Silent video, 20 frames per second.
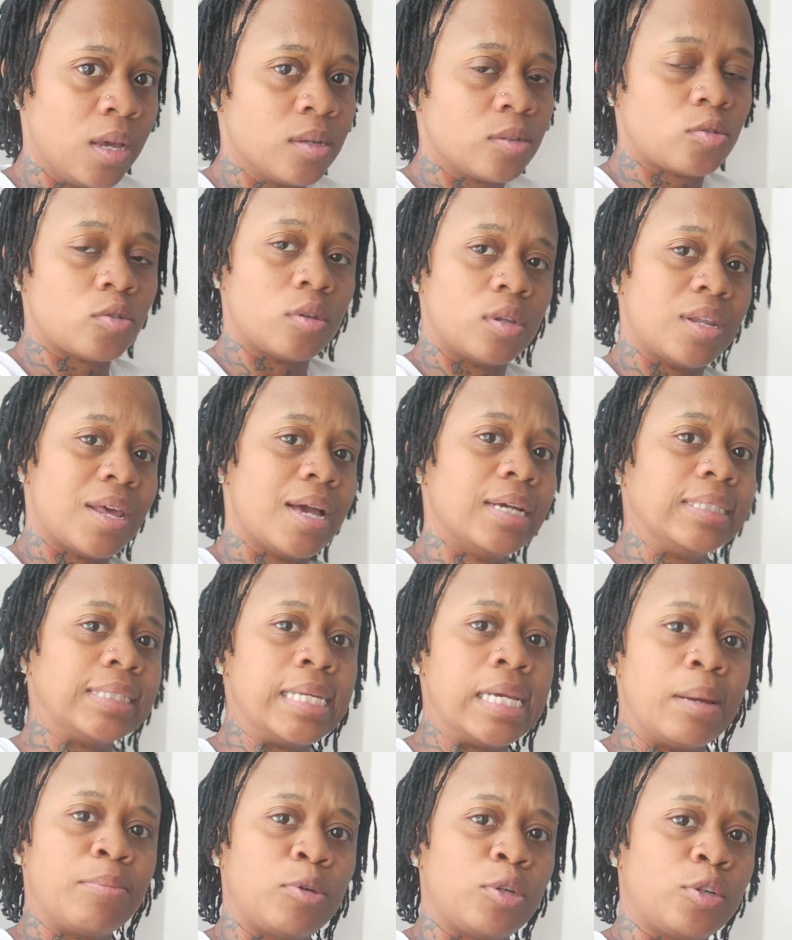So the last
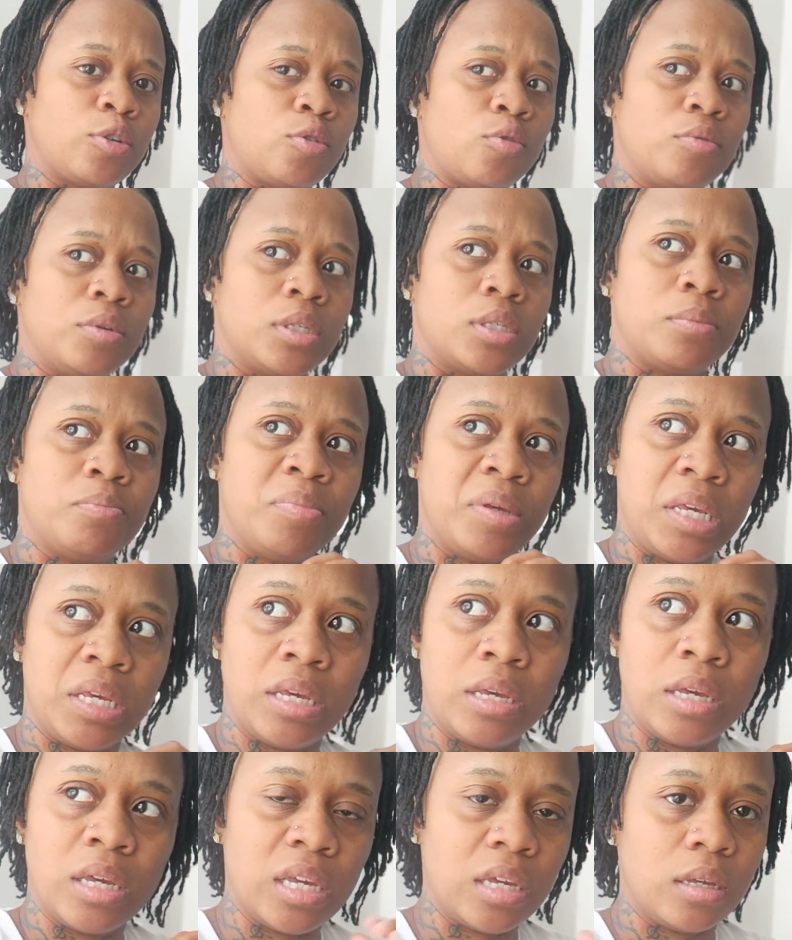thing I'm gonna do is
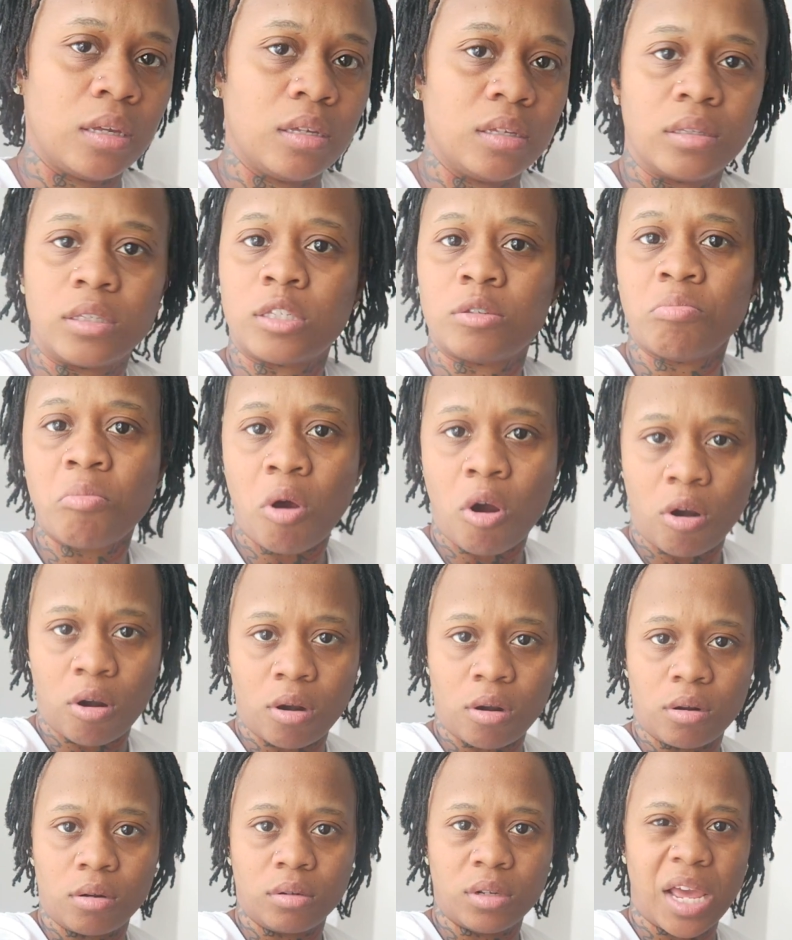be
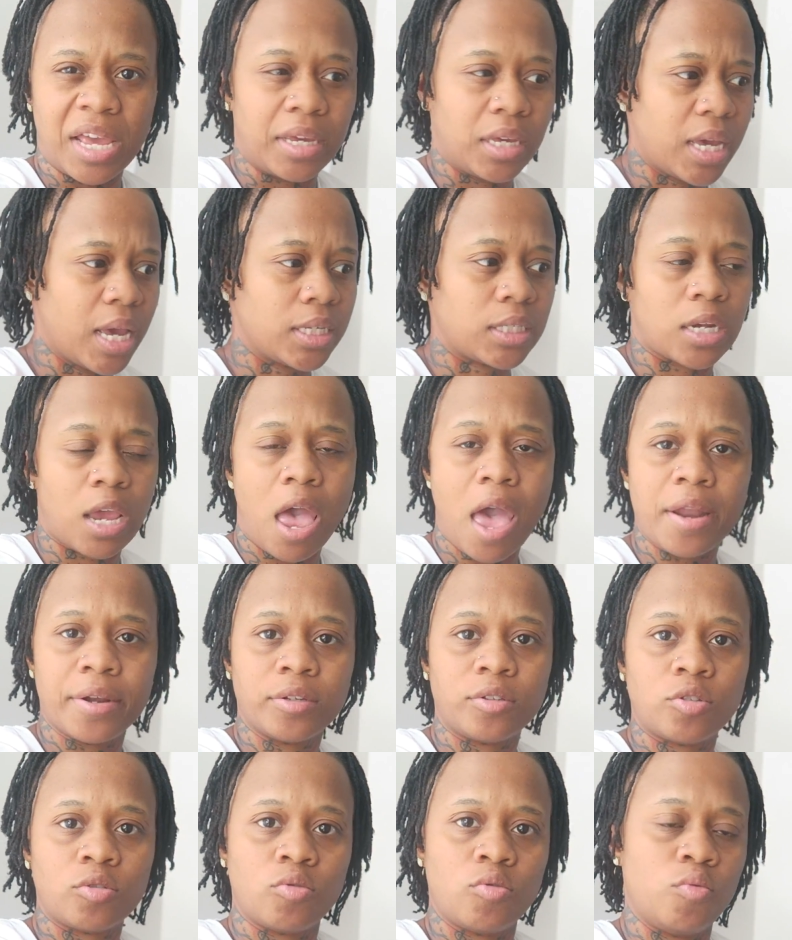smart, like catch an
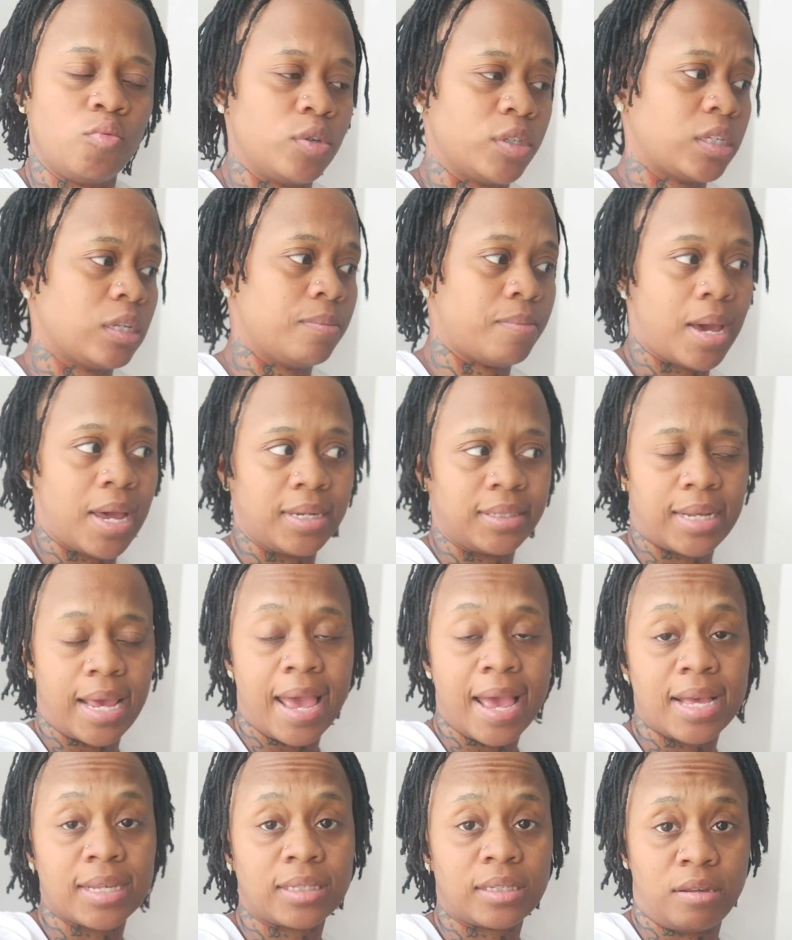attitude when somebody's
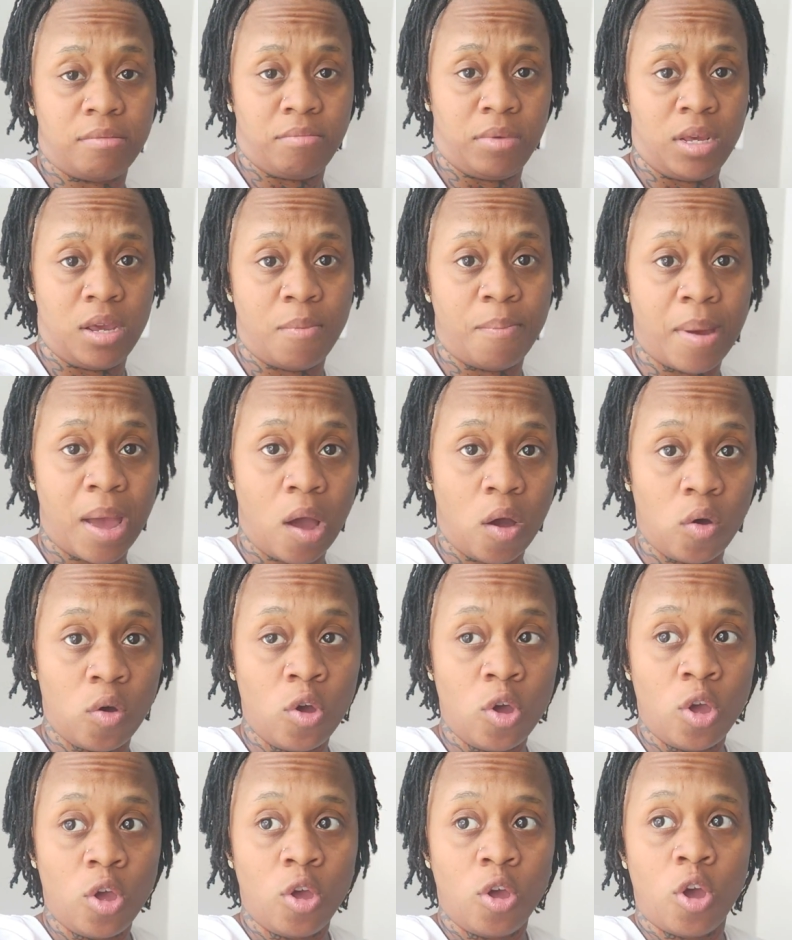asking me
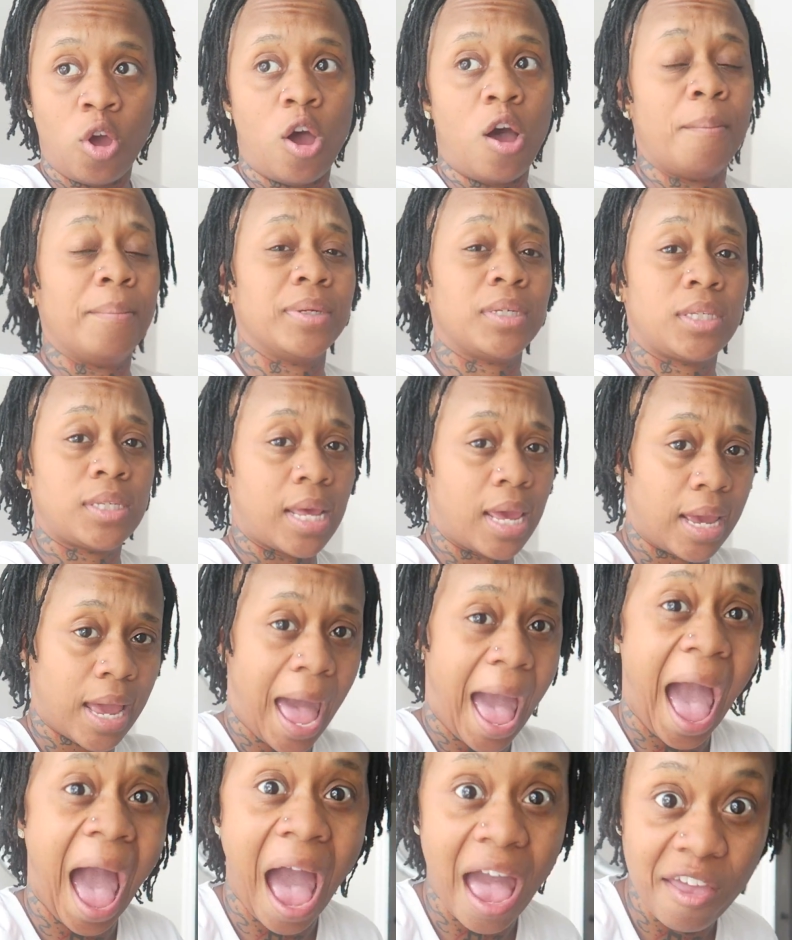about a
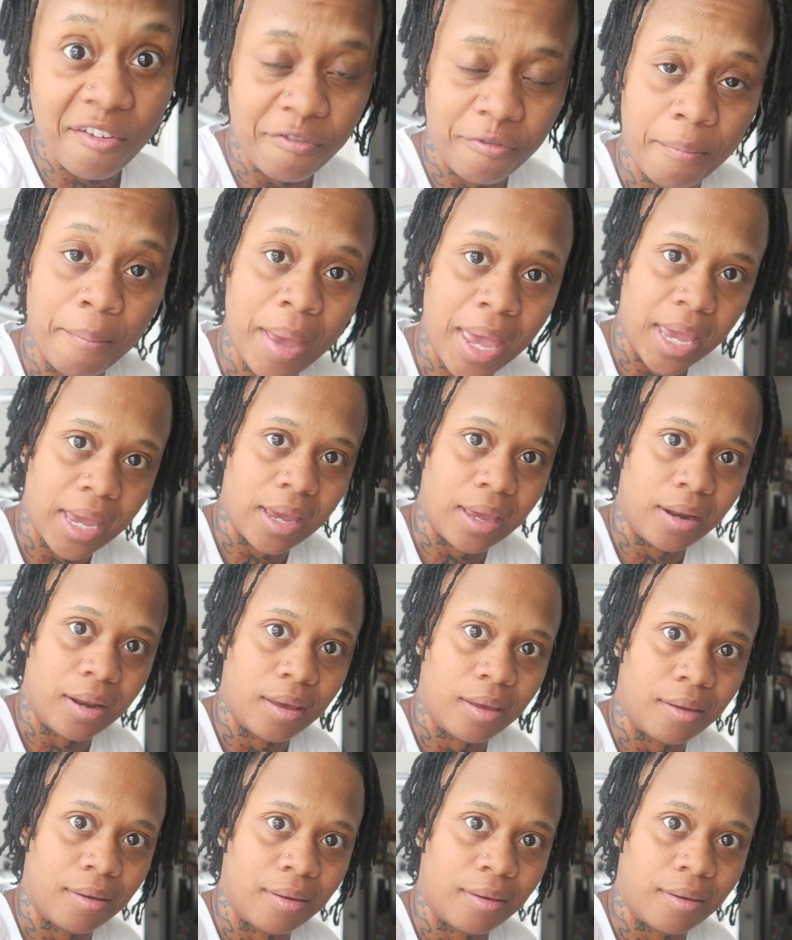mistake I've made.